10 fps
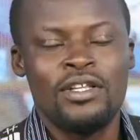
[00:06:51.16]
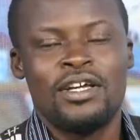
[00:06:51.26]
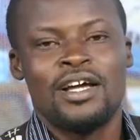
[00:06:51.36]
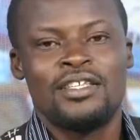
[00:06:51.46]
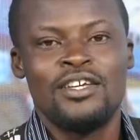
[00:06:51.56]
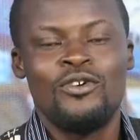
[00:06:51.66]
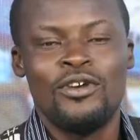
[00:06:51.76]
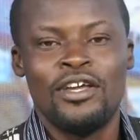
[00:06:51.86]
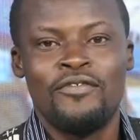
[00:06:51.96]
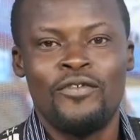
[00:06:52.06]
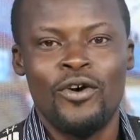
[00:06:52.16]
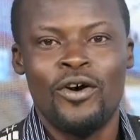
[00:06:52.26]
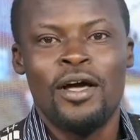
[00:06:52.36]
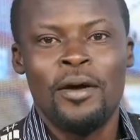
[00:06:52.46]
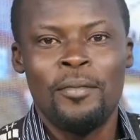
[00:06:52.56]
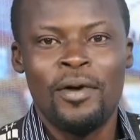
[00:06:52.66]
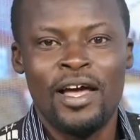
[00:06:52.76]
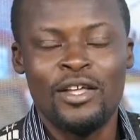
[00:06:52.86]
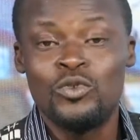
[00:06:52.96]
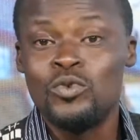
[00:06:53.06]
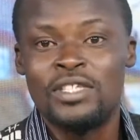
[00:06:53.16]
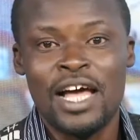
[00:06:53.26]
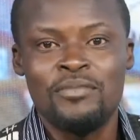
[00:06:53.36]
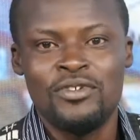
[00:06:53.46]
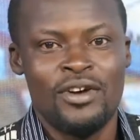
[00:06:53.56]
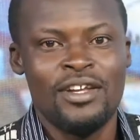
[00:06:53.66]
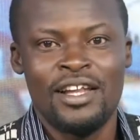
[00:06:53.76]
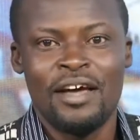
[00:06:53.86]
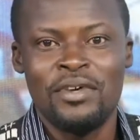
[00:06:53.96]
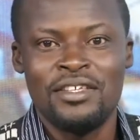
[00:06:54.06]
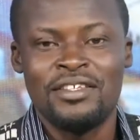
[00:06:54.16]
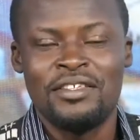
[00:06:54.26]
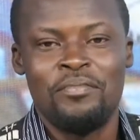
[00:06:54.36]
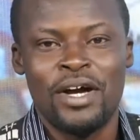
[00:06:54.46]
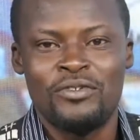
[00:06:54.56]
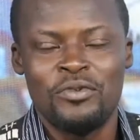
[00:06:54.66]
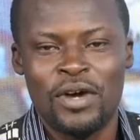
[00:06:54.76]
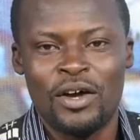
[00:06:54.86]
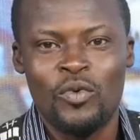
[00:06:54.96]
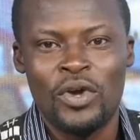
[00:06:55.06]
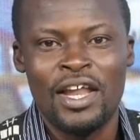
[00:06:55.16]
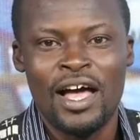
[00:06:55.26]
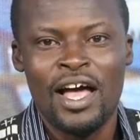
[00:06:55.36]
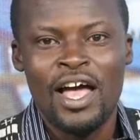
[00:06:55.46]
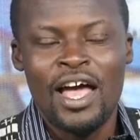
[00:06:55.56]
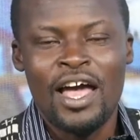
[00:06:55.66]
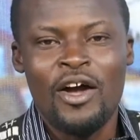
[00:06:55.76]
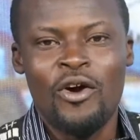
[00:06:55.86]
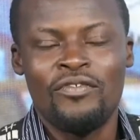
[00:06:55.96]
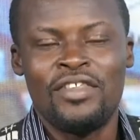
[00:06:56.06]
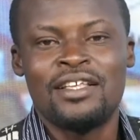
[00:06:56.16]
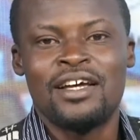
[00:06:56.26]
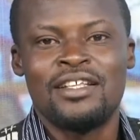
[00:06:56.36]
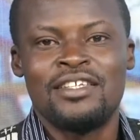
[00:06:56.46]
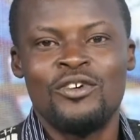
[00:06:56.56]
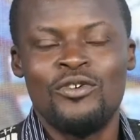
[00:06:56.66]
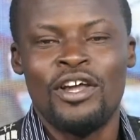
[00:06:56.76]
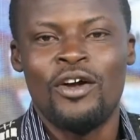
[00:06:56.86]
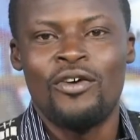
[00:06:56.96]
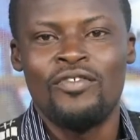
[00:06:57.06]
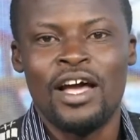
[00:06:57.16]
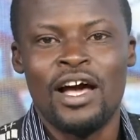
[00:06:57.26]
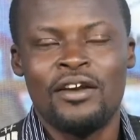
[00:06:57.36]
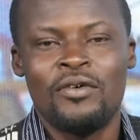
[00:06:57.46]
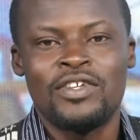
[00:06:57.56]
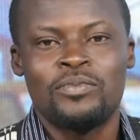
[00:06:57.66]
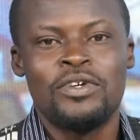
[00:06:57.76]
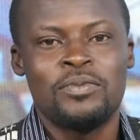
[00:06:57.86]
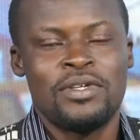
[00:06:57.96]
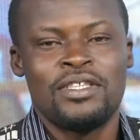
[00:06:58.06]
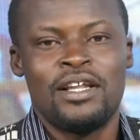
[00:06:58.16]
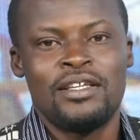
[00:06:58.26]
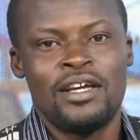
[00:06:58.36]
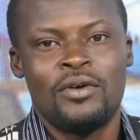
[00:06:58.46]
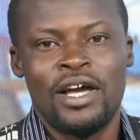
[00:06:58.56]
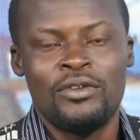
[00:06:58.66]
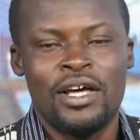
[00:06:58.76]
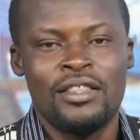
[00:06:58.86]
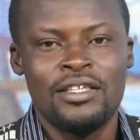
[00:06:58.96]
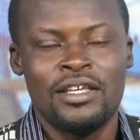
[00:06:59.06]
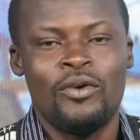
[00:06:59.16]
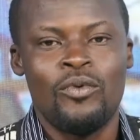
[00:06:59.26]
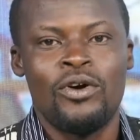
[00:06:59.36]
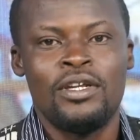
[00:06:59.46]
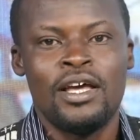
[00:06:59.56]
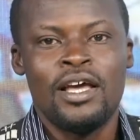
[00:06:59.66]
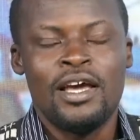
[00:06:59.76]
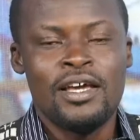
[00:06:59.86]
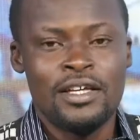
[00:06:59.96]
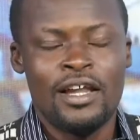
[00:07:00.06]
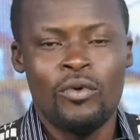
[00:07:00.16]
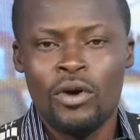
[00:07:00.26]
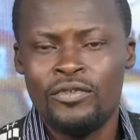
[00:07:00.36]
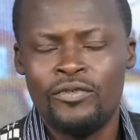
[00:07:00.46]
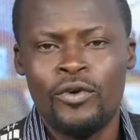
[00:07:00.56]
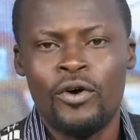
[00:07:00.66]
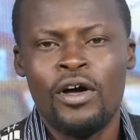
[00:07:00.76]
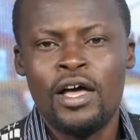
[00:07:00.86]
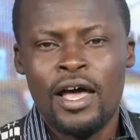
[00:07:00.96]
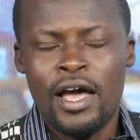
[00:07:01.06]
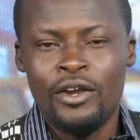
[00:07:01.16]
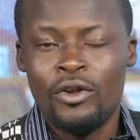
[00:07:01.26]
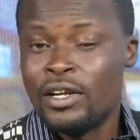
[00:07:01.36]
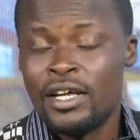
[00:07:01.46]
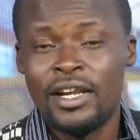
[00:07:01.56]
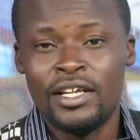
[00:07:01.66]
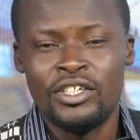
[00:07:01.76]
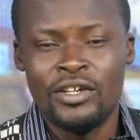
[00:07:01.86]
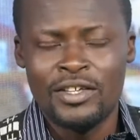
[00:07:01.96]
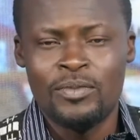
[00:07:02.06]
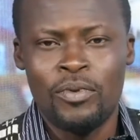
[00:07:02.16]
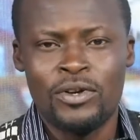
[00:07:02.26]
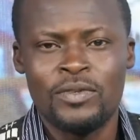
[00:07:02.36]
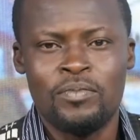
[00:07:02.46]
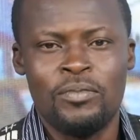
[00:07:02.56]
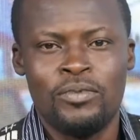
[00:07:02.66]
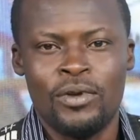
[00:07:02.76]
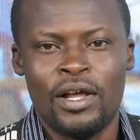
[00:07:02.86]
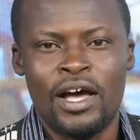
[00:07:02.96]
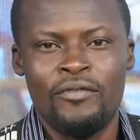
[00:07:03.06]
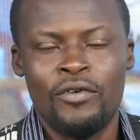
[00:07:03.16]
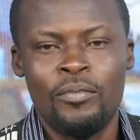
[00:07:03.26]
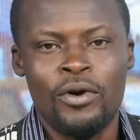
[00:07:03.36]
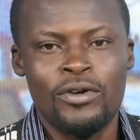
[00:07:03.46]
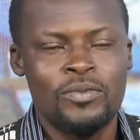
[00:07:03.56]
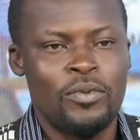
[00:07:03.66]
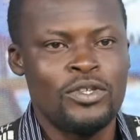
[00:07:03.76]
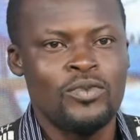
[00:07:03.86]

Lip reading: category for 2 times running. That means he's the back-to-back winner of that category of the Arewa Sports Personality Award. You know that this award is an award for northern Nigerian sports people. And for ball sports, we